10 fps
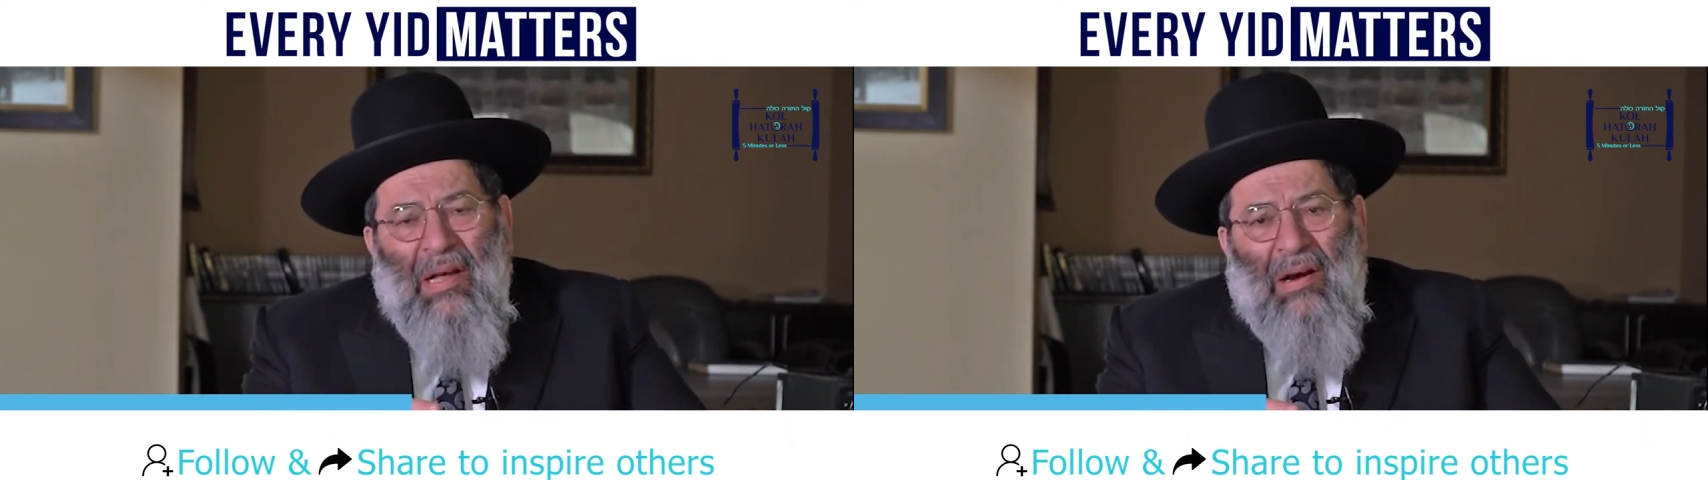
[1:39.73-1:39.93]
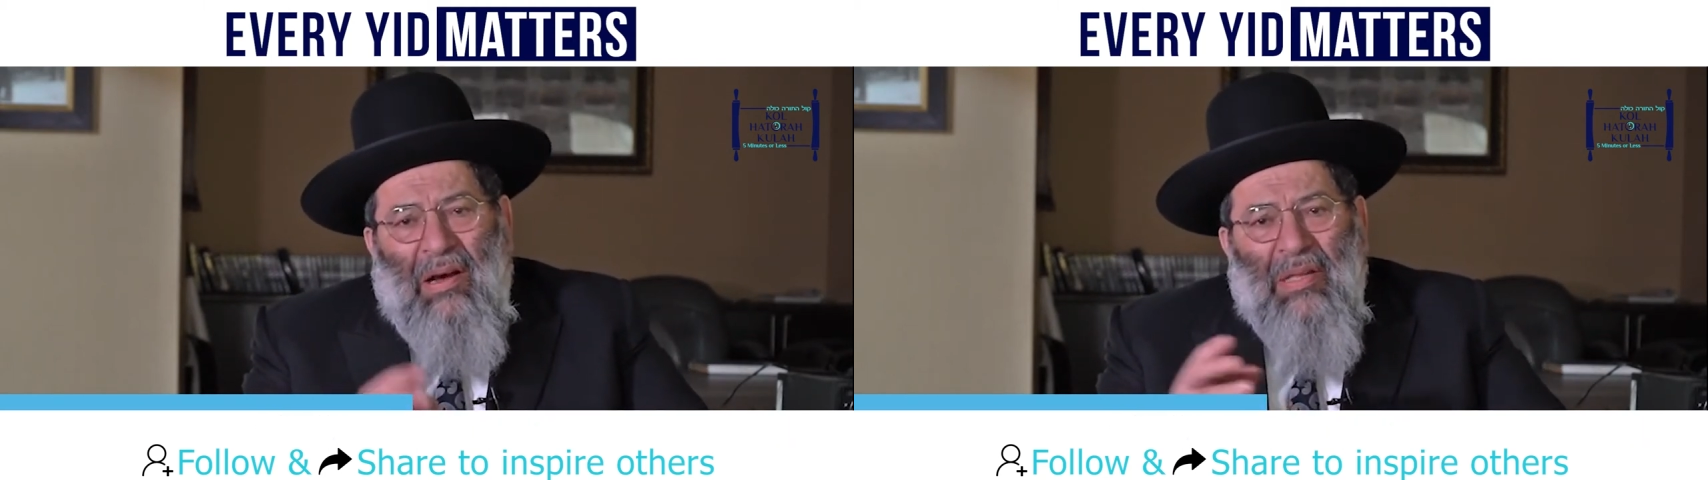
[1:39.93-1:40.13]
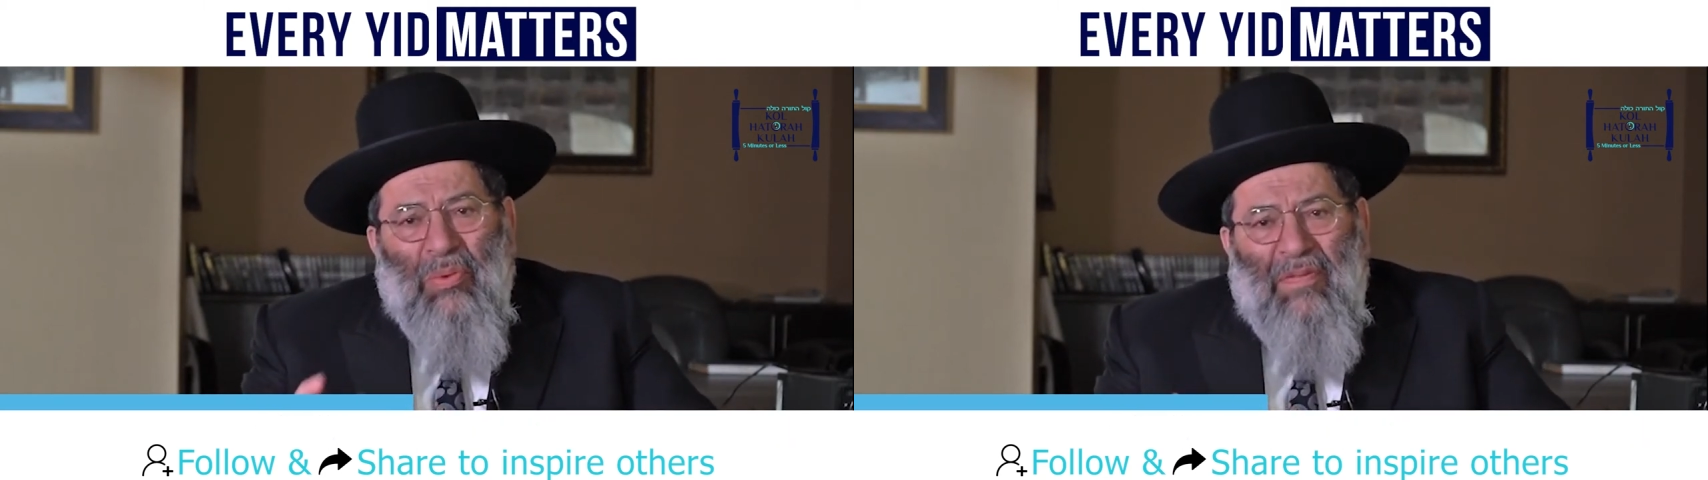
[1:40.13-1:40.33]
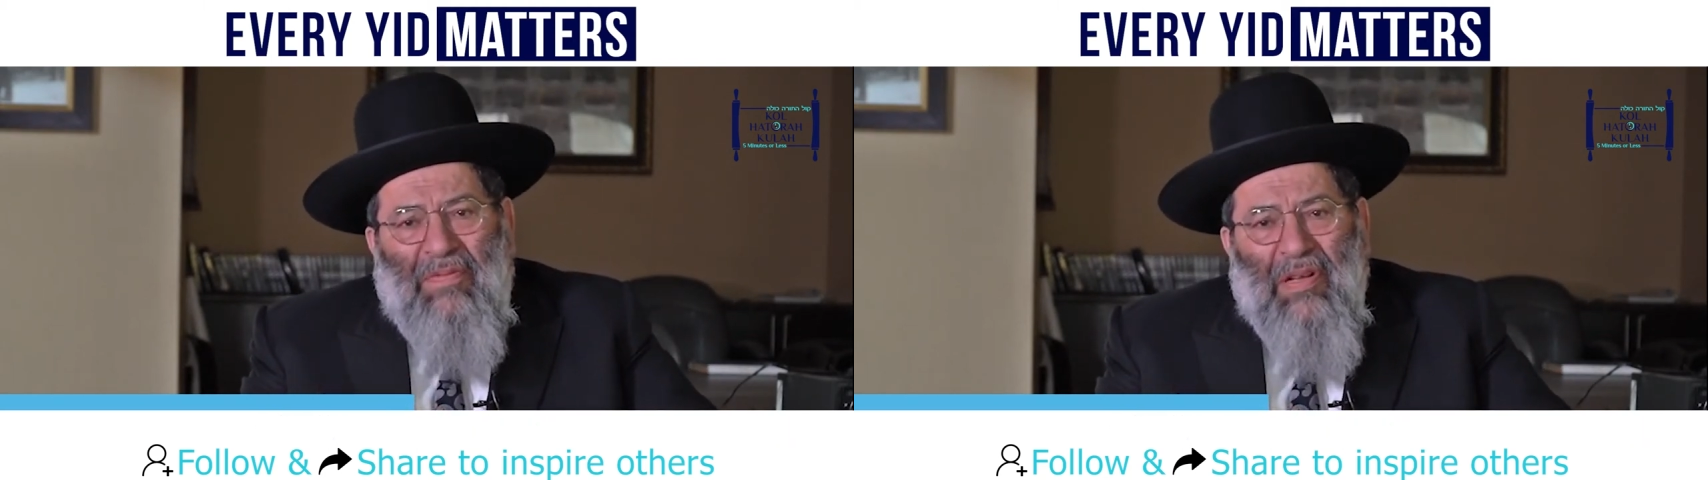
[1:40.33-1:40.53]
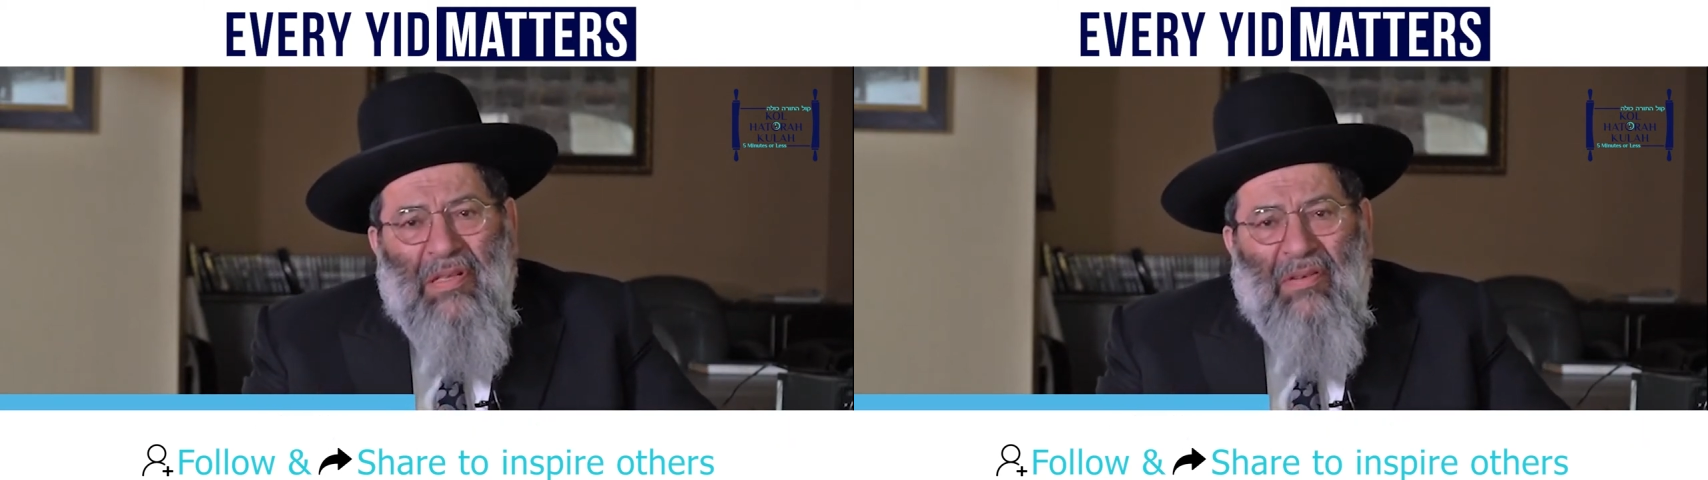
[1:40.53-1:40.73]
On the war
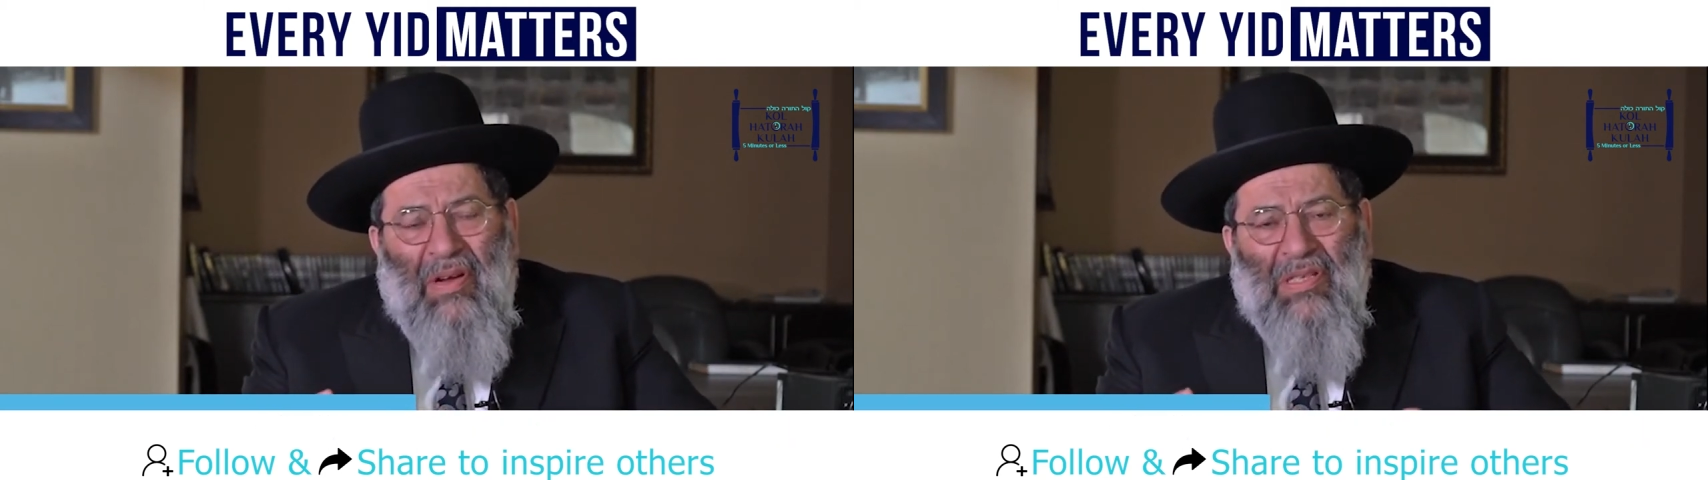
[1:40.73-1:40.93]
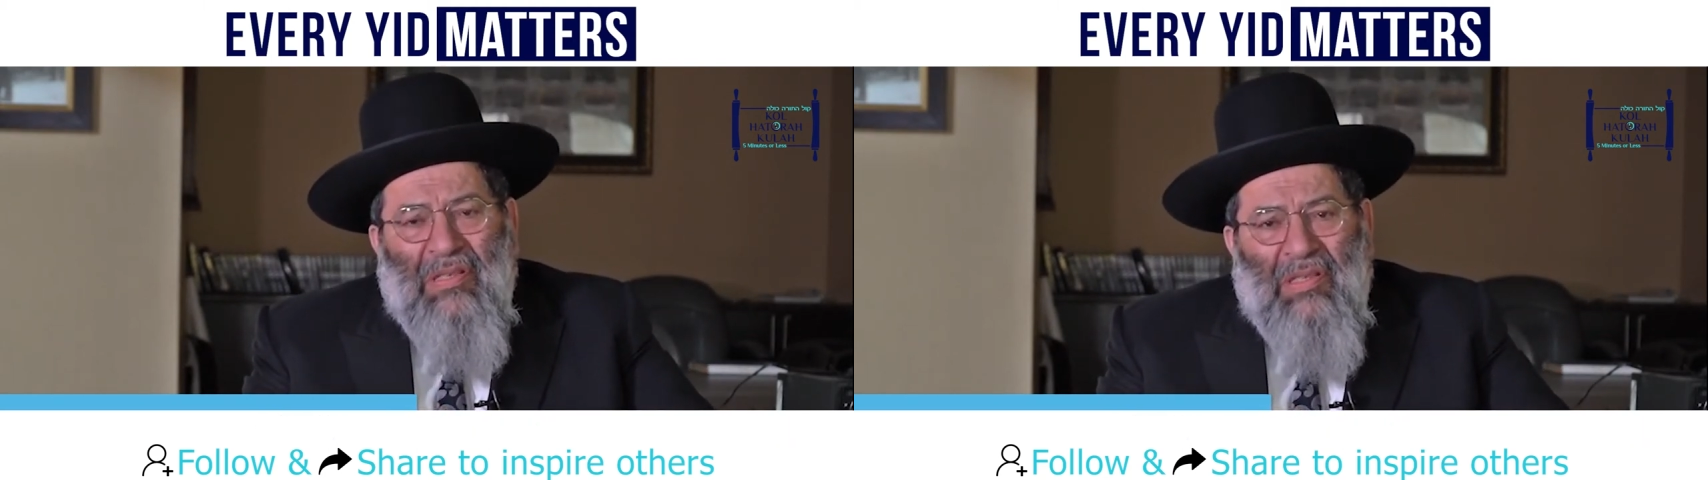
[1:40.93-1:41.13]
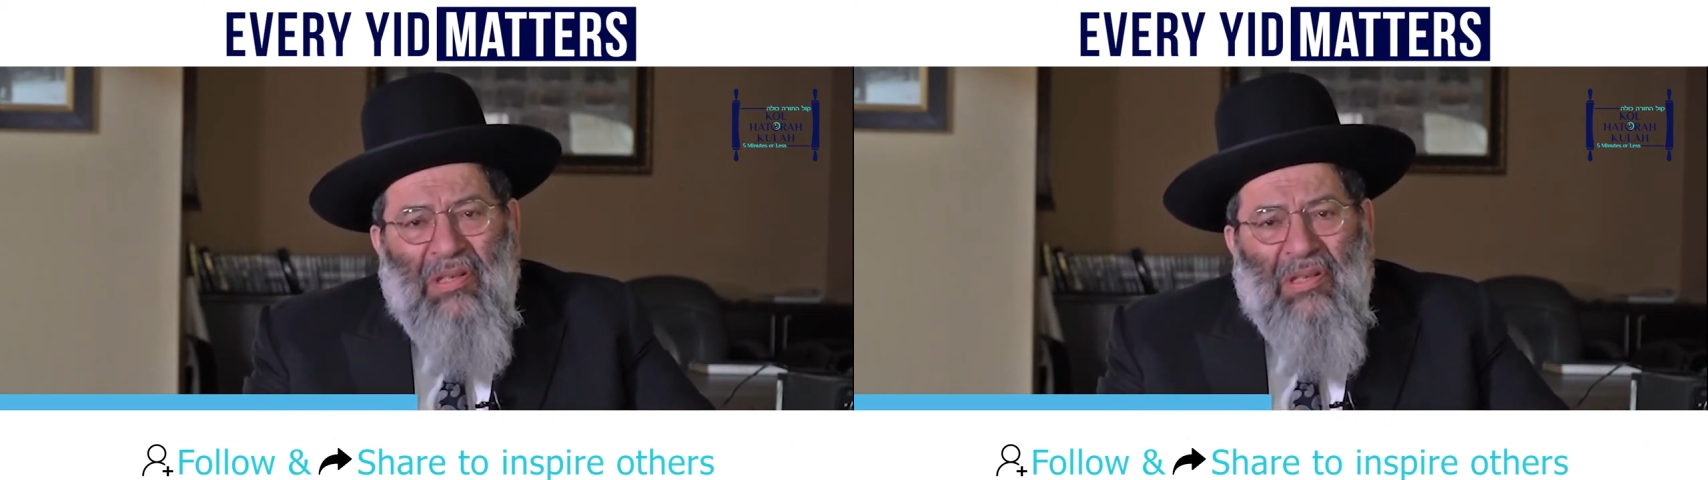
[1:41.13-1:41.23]
front, a Russian